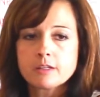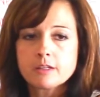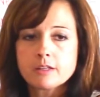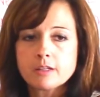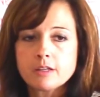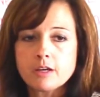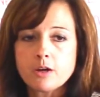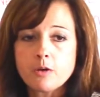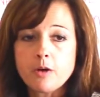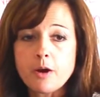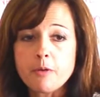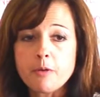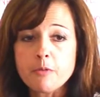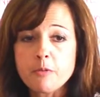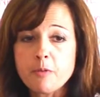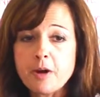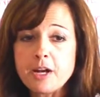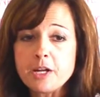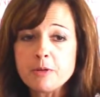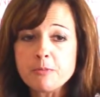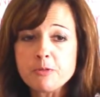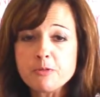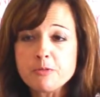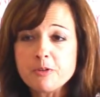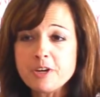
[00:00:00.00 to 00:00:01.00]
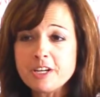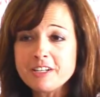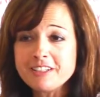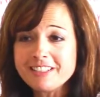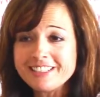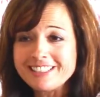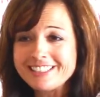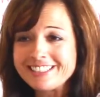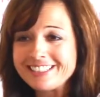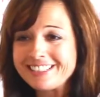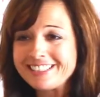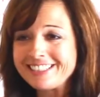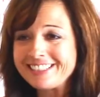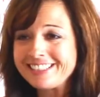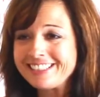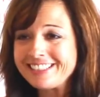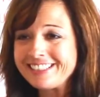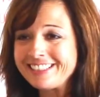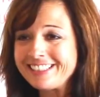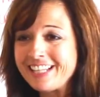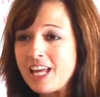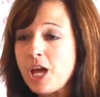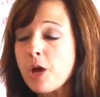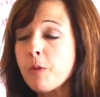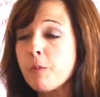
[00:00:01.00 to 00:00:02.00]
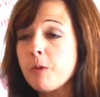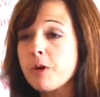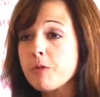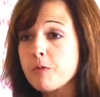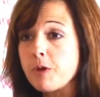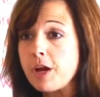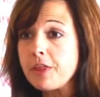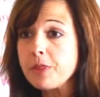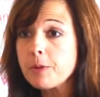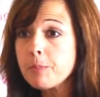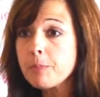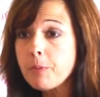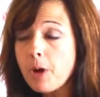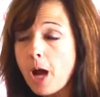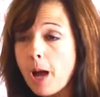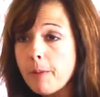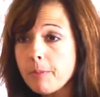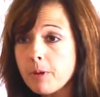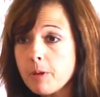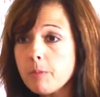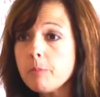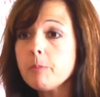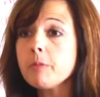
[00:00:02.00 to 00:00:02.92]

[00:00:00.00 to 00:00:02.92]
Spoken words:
All right, we're ready to move on? We've read the problem,